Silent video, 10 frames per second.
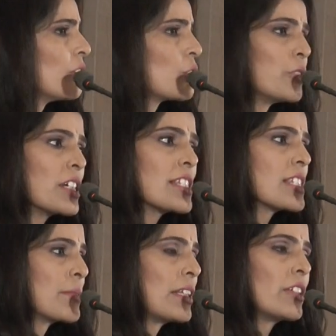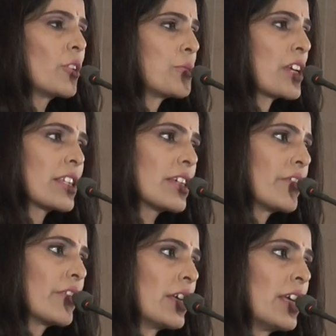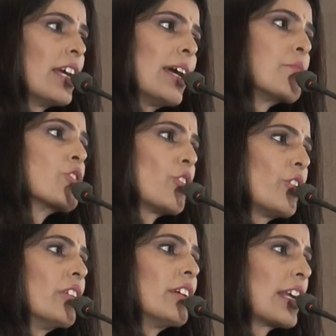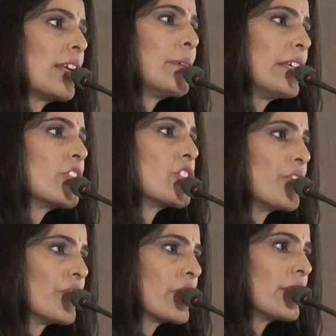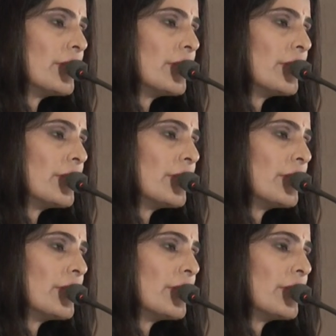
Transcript: towards a similar objective. I'm sure it will be achieved.